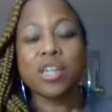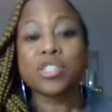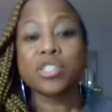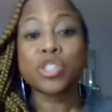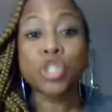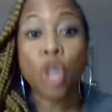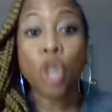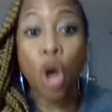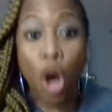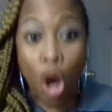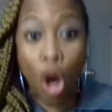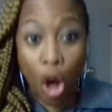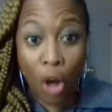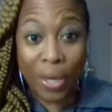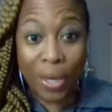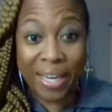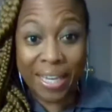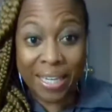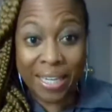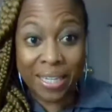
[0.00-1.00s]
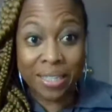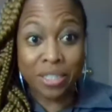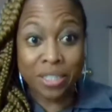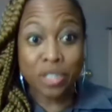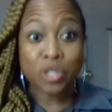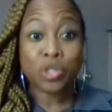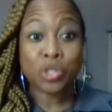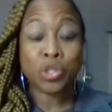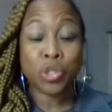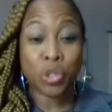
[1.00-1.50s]
talking
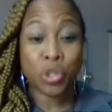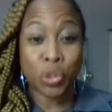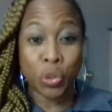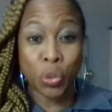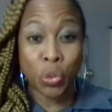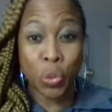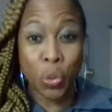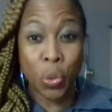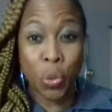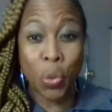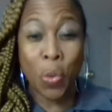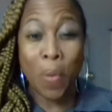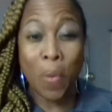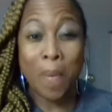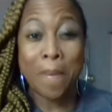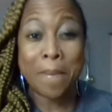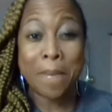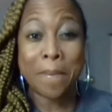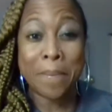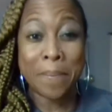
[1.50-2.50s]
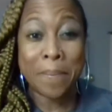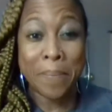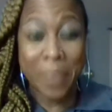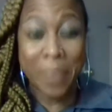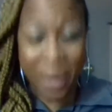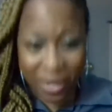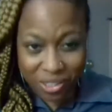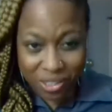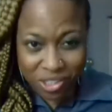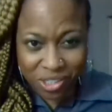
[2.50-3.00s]
too
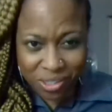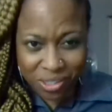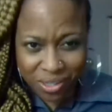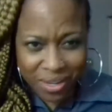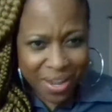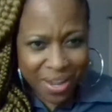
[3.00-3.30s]
much.